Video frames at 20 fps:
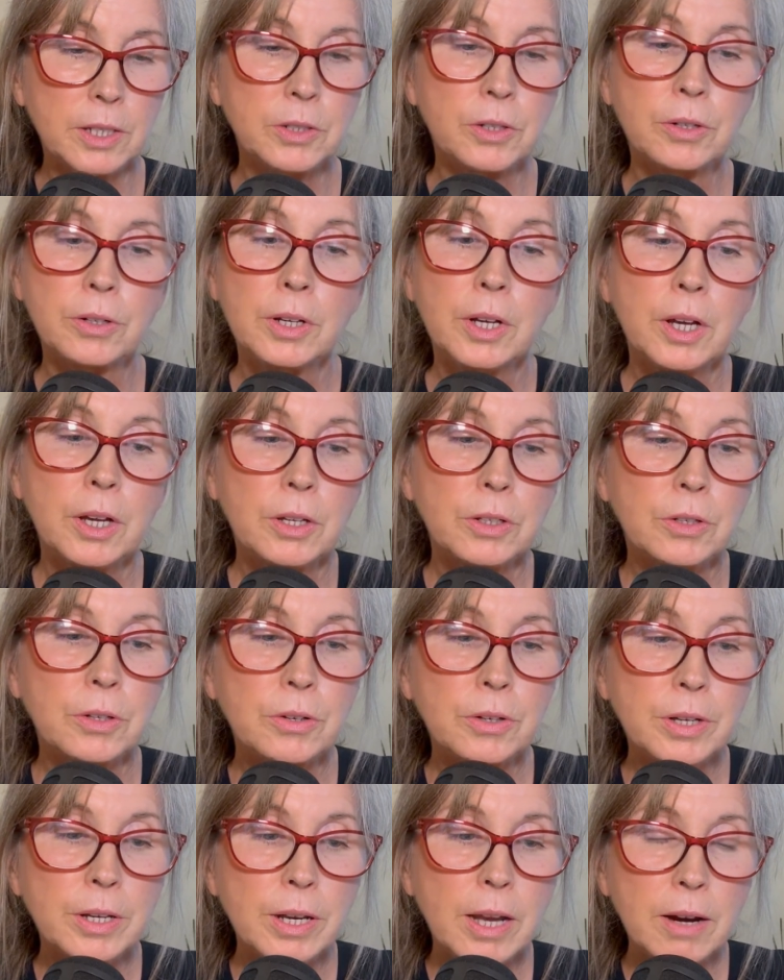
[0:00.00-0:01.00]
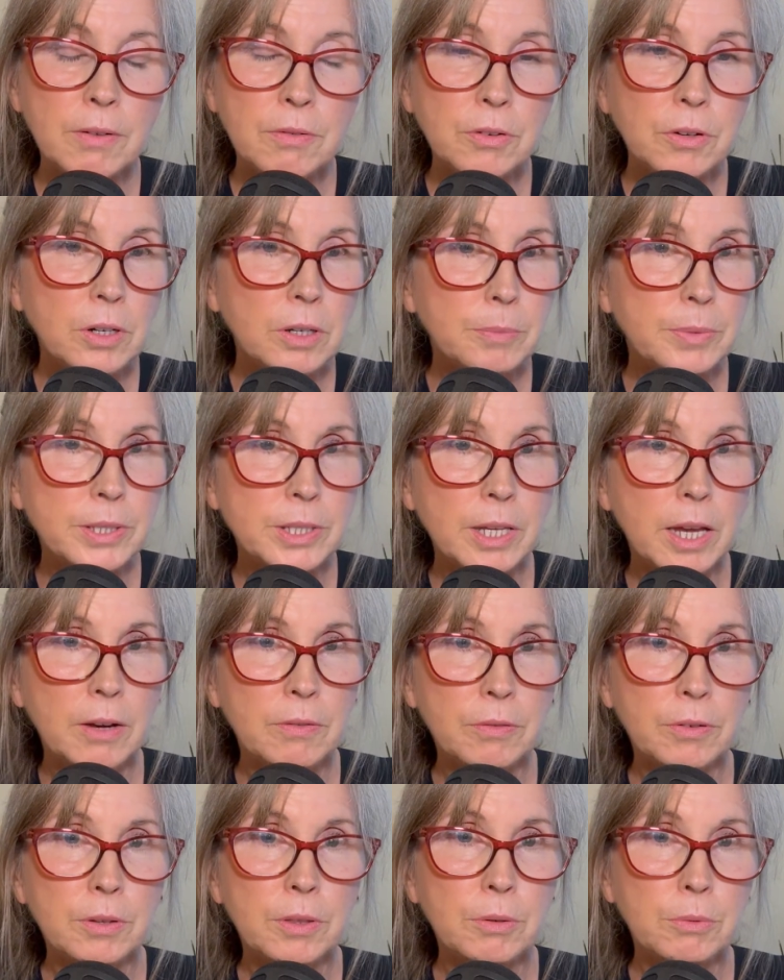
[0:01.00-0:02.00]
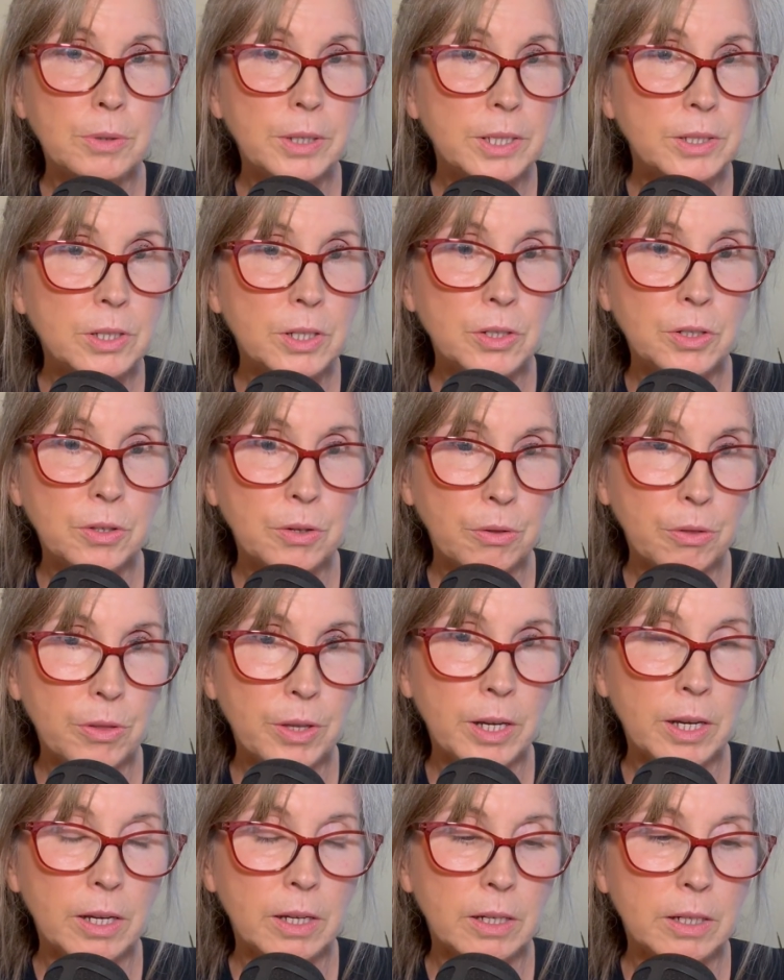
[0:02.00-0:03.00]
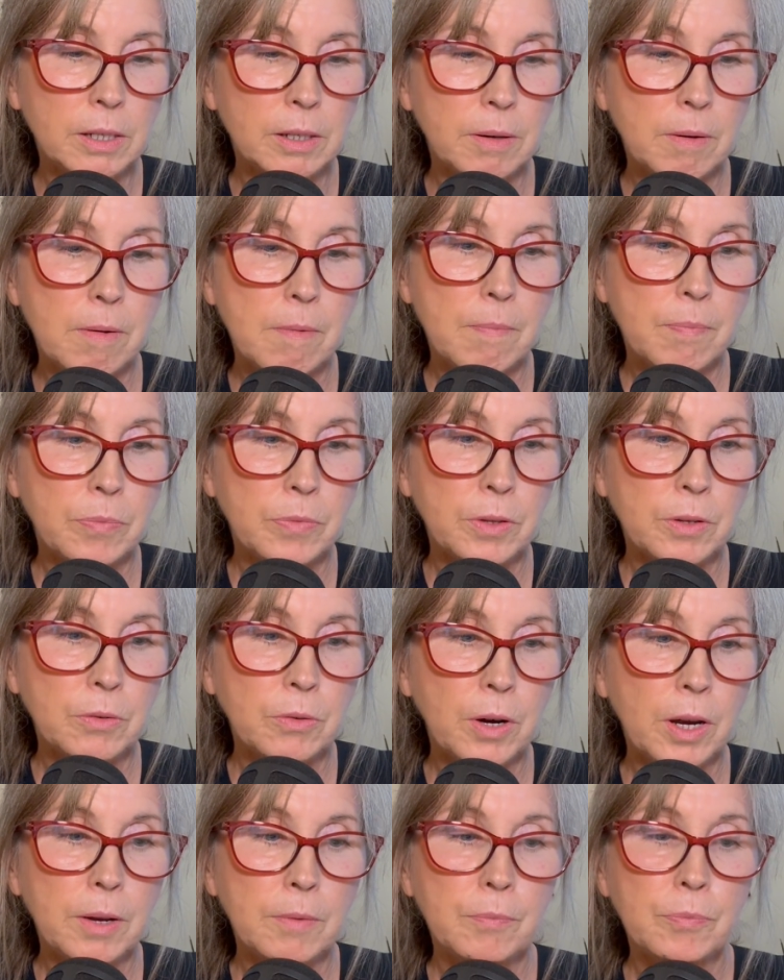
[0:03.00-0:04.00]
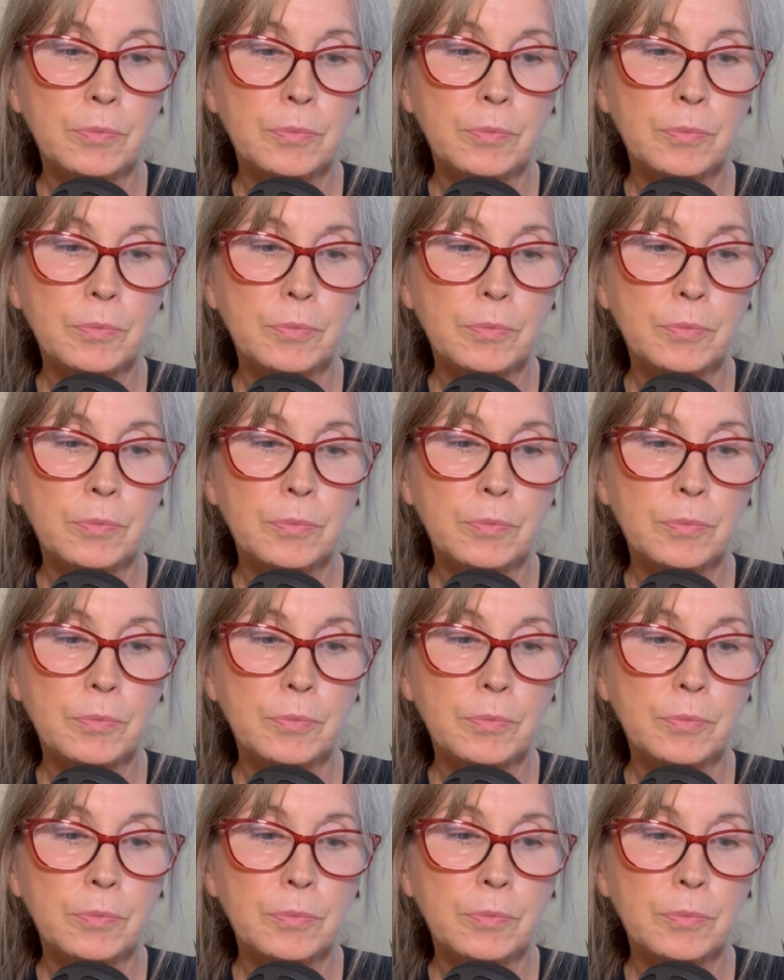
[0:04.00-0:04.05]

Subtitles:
you're never upset for the reason you think, right?